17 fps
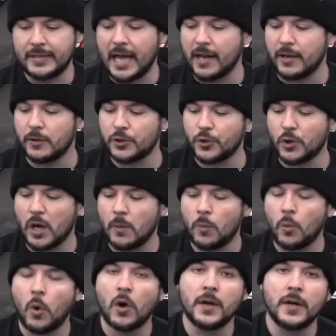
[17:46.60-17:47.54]
And Donald
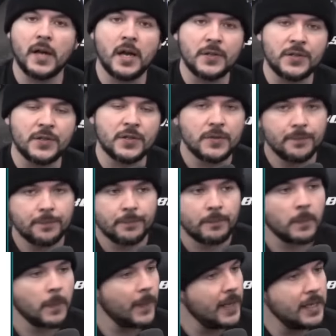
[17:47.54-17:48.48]
Trump warned us.
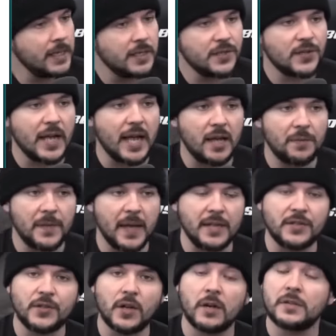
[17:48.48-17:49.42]
He said
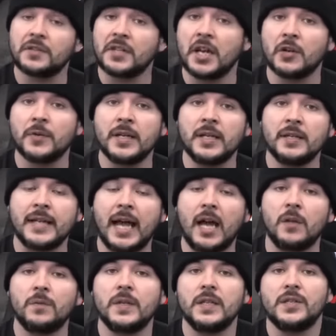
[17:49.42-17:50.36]
they'd start tearing
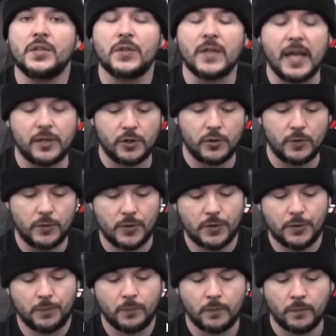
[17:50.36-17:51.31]
down these
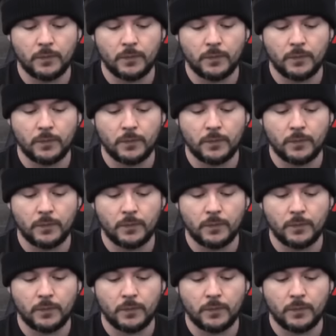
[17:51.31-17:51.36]
statues.